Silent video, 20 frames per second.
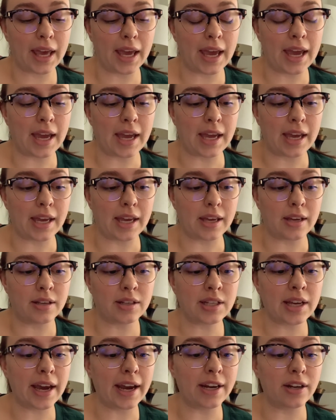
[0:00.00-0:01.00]
a
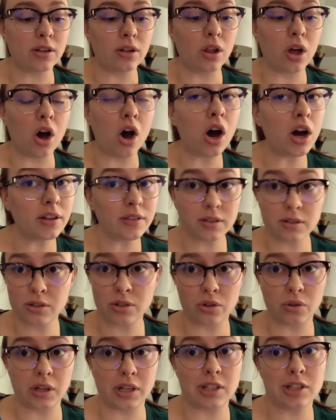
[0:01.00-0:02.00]
title on the
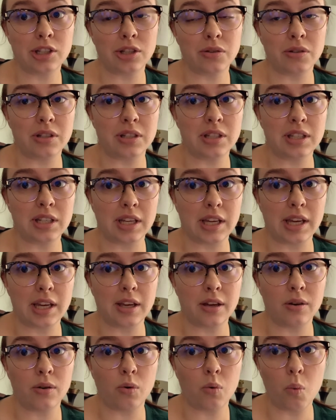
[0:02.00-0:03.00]
screen so you can
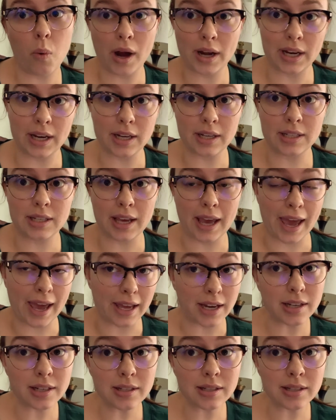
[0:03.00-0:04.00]
see when it
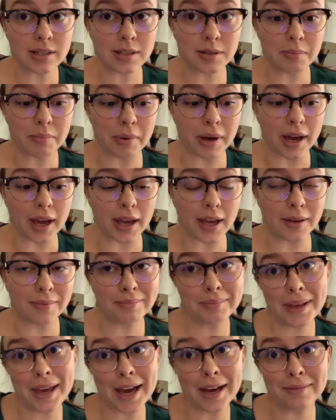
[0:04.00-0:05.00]
ends, but
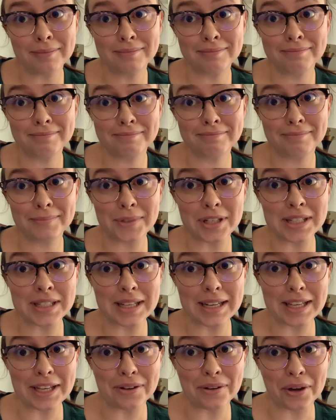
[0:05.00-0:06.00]
yeah,
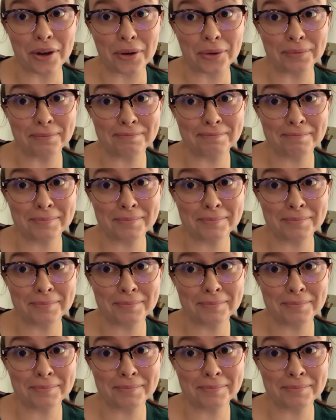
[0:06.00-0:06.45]
just letting you know,